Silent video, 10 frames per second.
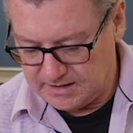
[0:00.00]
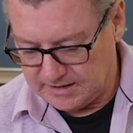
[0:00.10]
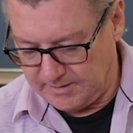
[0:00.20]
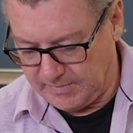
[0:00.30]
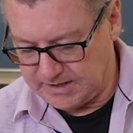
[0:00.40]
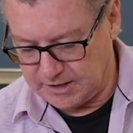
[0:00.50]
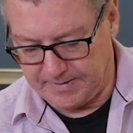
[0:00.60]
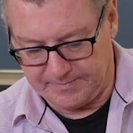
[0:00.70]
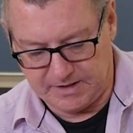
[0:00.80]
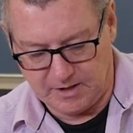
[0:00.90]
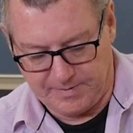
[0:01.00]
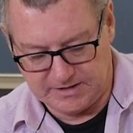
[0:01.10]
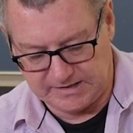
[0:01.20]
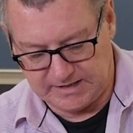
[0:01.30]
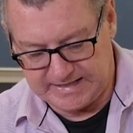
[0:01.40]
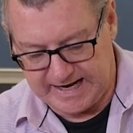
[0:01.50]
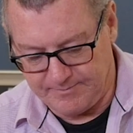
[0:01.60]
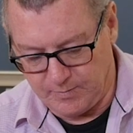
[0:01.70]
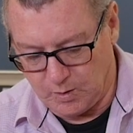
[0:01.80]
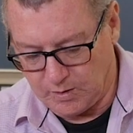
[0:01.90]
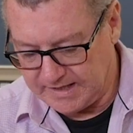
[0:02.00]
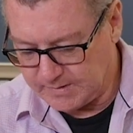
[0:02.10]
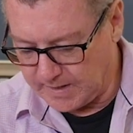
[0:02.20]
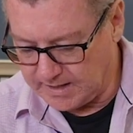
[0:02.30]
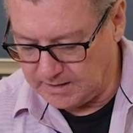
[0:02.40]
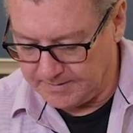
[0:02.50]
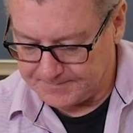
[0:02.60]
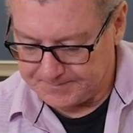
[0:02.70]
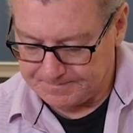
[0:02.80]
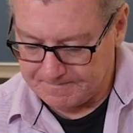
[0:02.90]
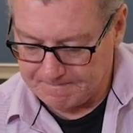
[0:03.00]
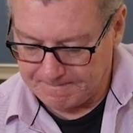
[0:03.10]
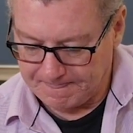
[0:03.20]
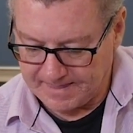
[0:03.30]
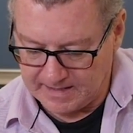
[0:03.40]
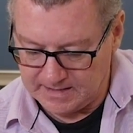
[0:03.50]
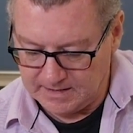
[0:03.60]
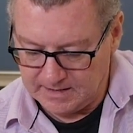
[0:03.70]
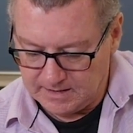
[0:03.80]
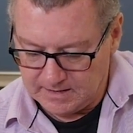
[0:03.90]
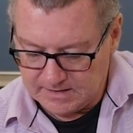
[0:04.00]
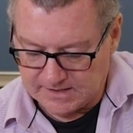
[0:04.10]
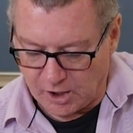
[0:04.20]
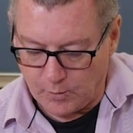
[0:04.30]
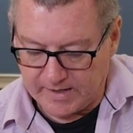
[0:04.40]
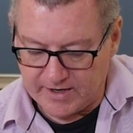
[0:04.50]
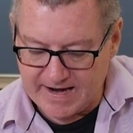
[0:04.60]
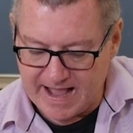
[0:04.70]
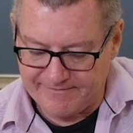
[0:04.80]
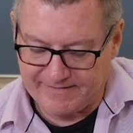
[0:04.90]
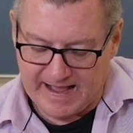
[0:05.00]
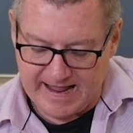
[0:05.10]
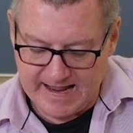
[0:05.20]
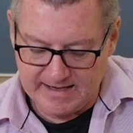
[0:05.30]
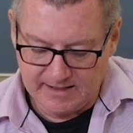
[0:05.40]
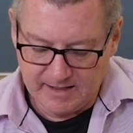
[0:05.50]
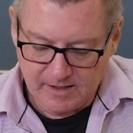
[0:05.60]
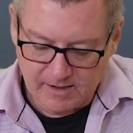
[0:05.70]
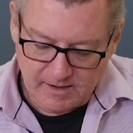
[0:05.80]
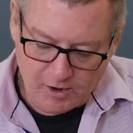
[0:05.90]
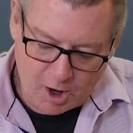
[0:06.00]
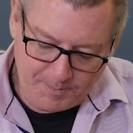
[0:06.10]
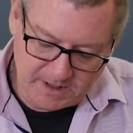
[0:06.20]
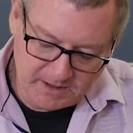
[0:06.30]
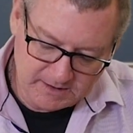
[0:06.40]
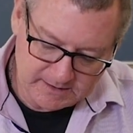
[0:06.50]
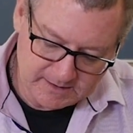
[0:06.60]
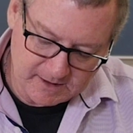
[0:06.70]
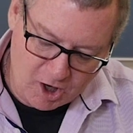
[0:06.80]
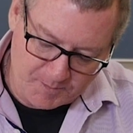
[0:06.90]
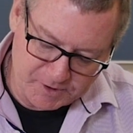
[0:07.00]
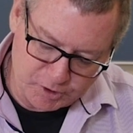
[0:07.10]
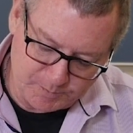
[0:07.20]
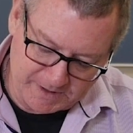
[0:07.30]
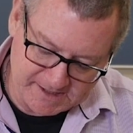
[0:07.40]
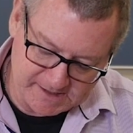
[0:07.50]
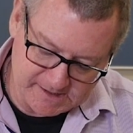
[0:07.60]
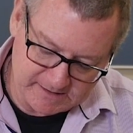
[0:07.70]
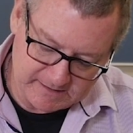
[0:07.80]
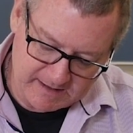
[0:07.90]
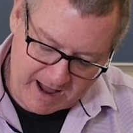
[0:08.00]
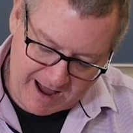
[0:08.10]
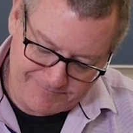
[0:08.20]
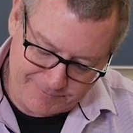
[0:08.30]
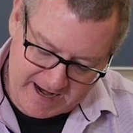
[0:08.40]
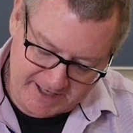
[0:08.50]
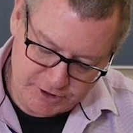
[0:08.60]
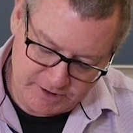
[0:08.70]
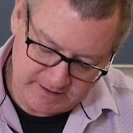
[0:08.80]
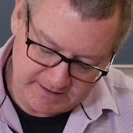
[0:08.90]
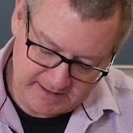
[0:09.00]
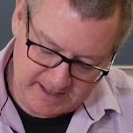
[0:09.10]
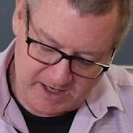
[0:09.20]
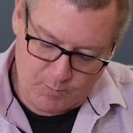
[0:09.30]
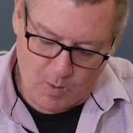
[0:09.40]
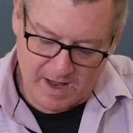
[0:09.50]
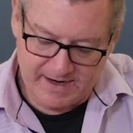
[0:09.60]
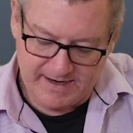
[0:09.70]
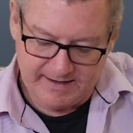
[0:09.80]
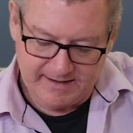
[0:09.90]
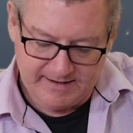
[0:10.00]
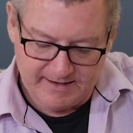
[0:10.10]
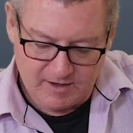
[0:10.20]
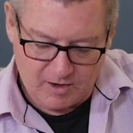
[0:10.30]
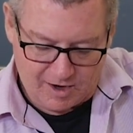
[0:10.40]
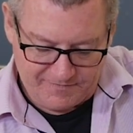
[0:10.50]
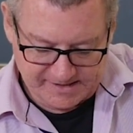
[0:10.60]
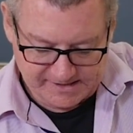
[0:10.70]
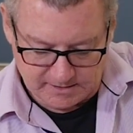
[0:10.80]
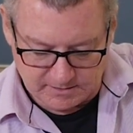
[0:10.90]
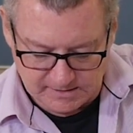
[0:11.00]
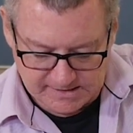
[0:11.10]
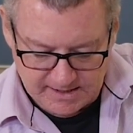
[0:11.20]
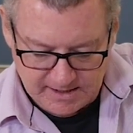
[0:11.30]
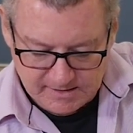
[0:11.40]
So I might top up the copper just a tad more as well. So we're going to have a copper 2+ half reaction in one of our cells.